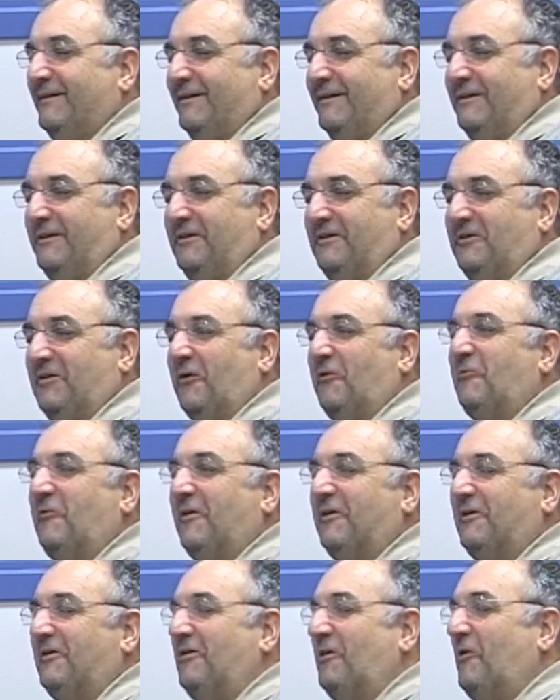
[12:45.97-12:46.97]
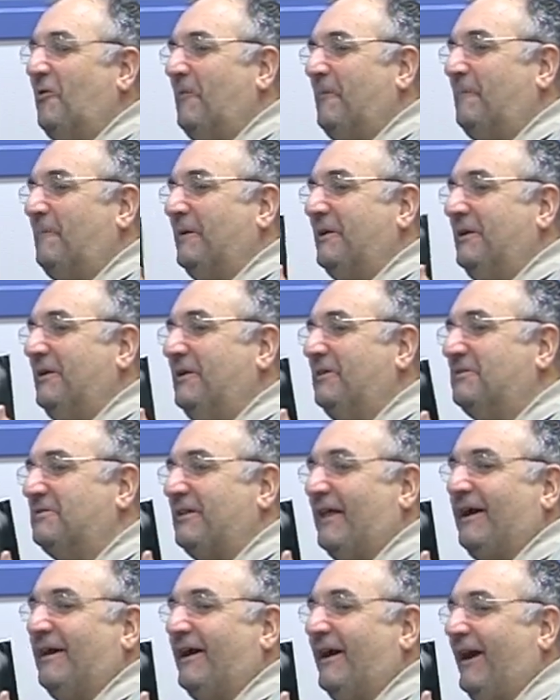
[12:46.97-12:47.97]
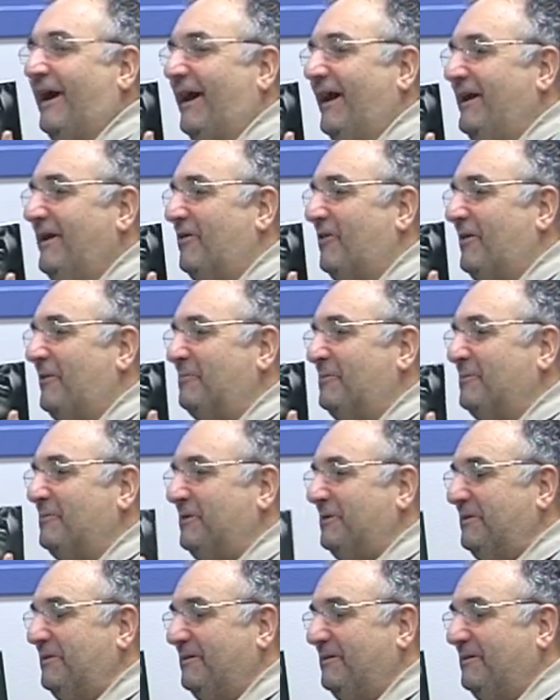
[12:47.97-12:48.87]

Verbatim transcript: So, you don't want to know it, but it is like a high compliment.